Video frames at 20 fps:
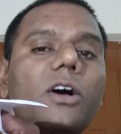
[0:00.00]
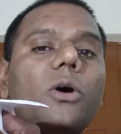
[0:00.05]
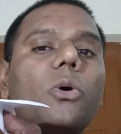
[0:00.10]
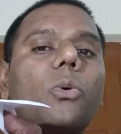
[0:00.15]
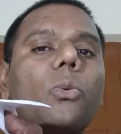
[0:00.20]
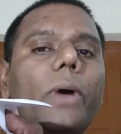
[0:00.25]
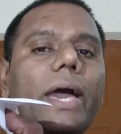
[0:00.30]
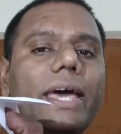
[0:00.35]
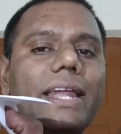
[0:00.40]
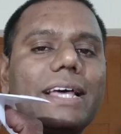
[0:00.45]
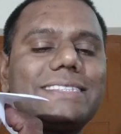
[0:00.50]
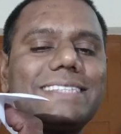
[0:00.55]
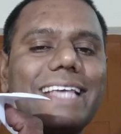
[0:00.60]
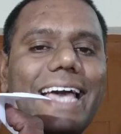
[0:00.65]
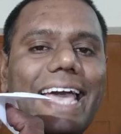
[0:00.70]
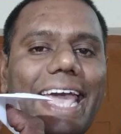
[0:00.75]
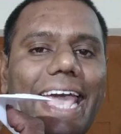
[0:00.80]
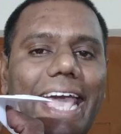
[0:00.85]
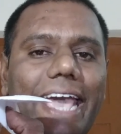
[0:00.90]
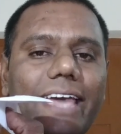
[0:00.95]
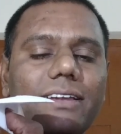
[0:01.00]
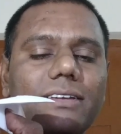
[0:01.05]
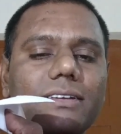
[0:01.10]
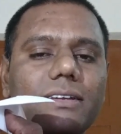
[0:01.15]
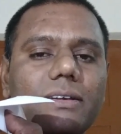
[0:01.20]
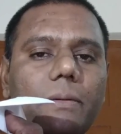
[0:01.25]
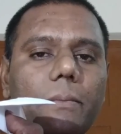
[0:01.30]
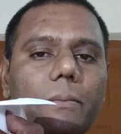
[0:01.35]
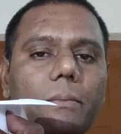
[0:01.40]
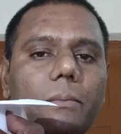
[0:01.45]
whereas the air
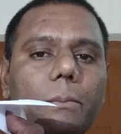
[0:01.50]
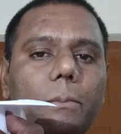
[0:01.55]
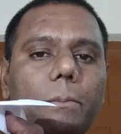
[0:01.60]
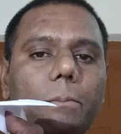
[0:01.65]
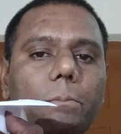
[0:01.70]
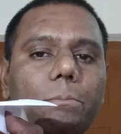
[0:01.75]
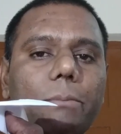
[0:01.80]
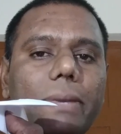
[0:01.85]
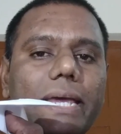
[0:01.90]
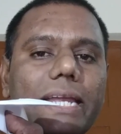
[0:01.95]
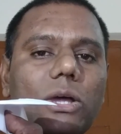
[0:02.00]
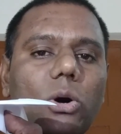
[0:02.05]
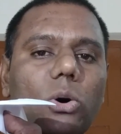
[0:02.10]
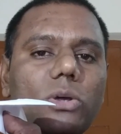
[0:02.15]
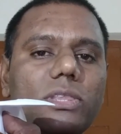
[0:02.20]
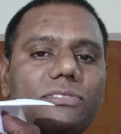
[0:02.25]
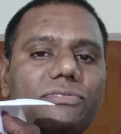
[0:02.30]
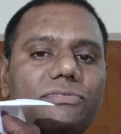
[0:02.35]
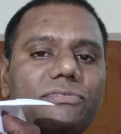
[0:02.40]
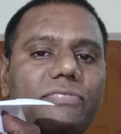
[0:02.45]
below the